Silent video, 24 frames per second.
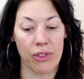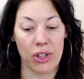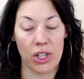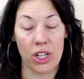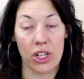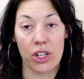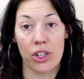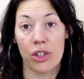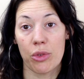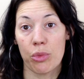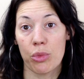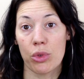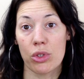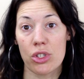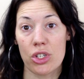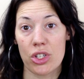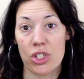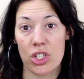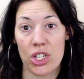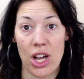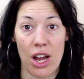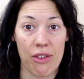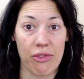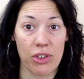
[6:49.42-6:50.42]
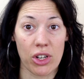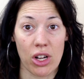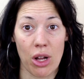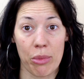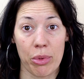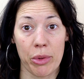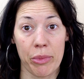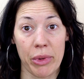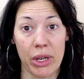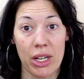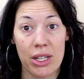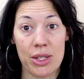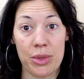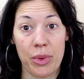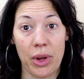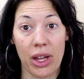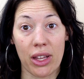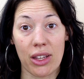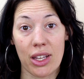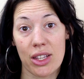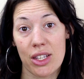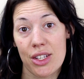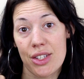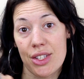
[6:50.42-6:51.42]
figured we'll just chat for a couple of minutes while I
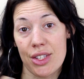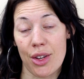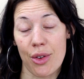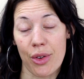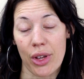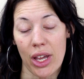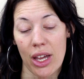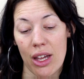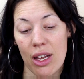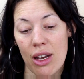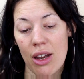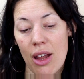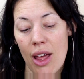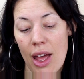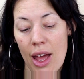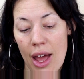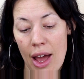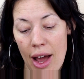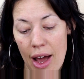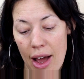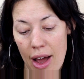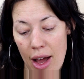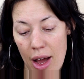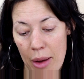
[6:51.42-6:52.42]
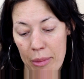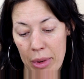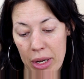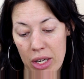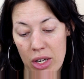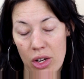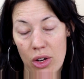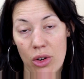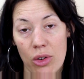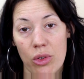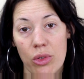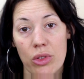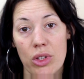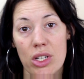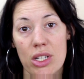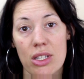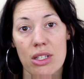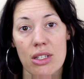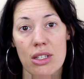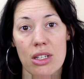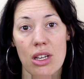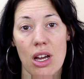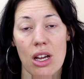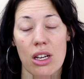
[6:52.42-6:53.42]
let this soak in. I know this
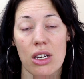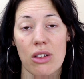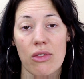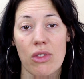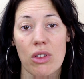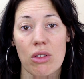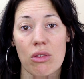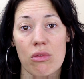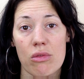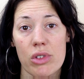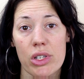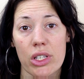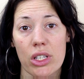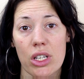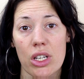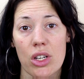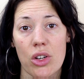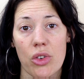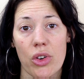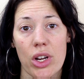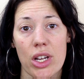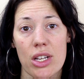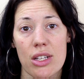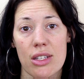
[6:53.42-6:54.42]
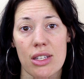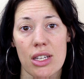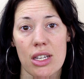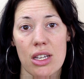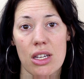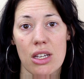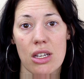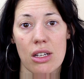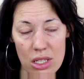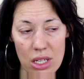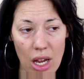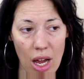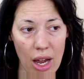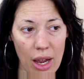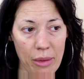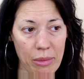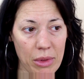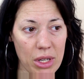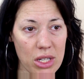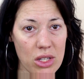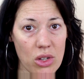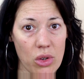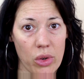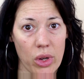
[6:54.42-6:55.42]
is kind of a really crazy time
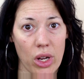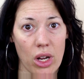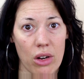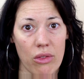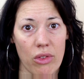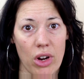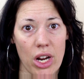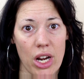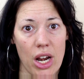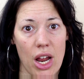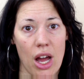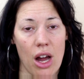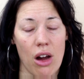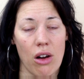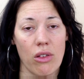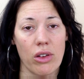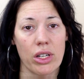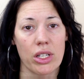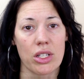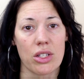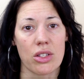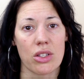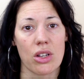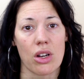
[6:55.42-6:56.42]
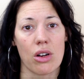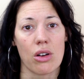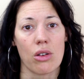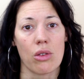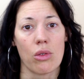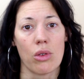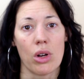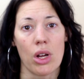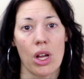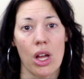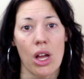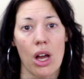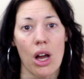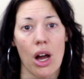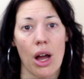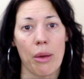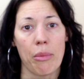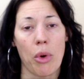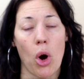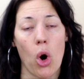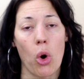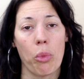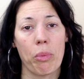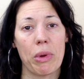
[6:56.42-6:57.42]
that's going on right now, and so I'm
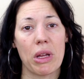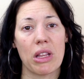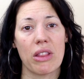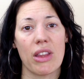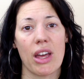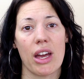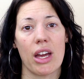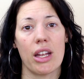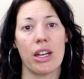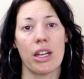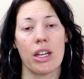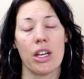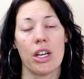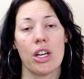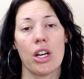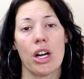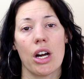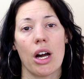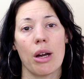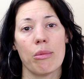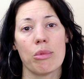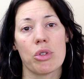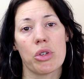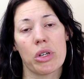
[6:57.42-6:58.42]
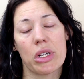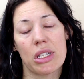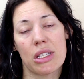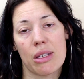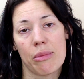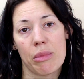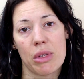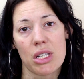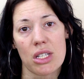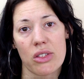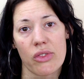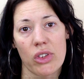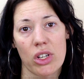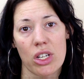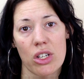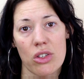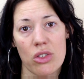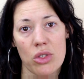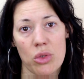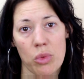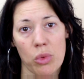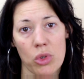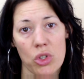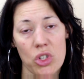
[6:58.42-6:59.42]
hoping that I'm doing some of these
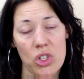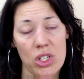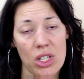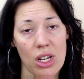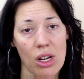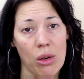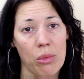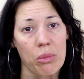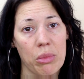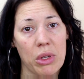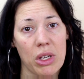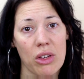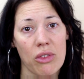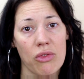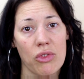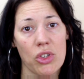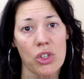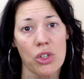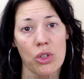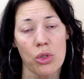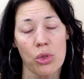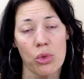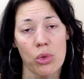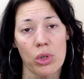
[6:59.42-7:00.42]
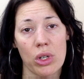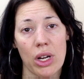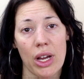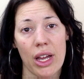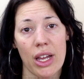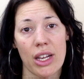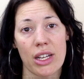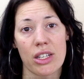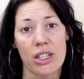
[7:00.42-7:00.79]
videos will just help give you a